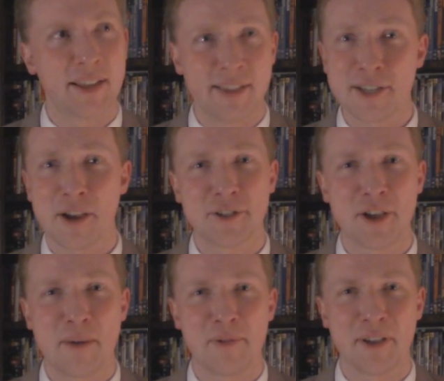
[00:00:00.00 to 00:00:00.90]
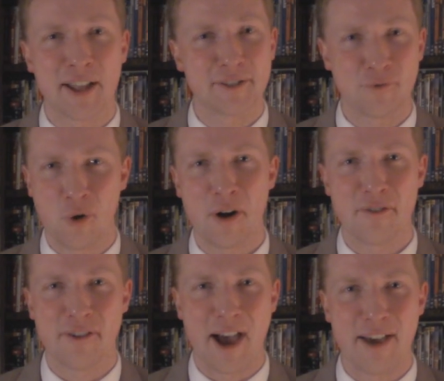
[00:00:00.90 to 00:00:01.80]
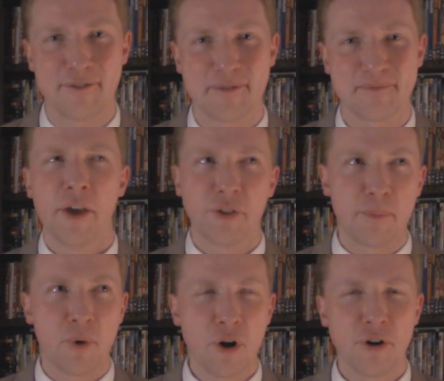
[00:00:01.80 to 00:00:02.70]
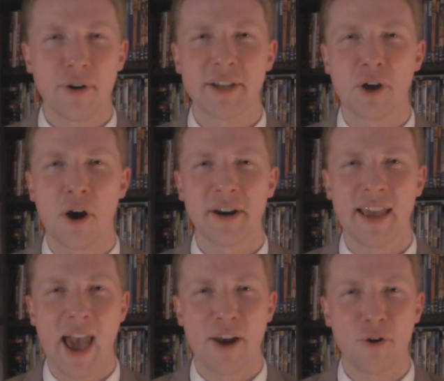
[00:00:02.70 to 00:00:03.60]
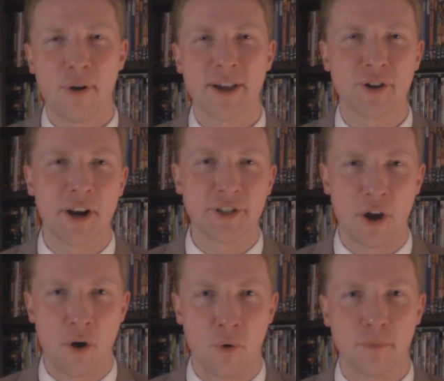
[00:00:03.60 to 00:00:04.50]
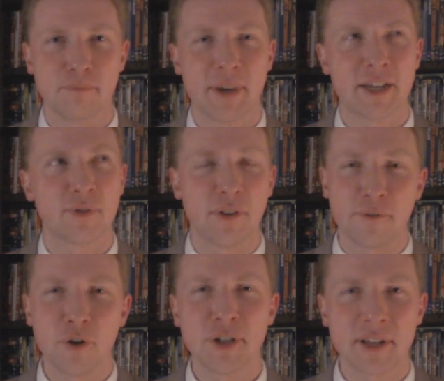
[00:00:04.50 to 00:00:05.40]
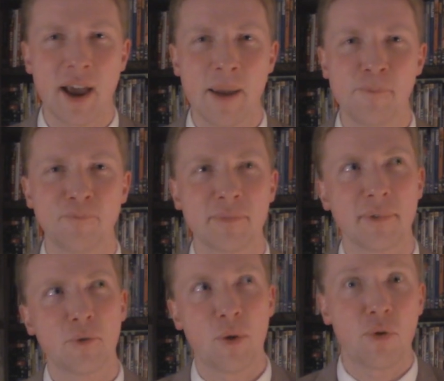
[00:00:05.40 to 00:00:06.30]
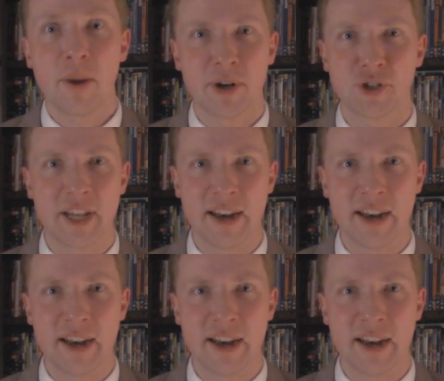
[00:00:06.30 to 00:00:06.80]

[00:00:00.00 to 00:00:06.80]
This ensemble gets 4 out of 5. The murder is hard to categorize on its own, because for the first time, we pretty much see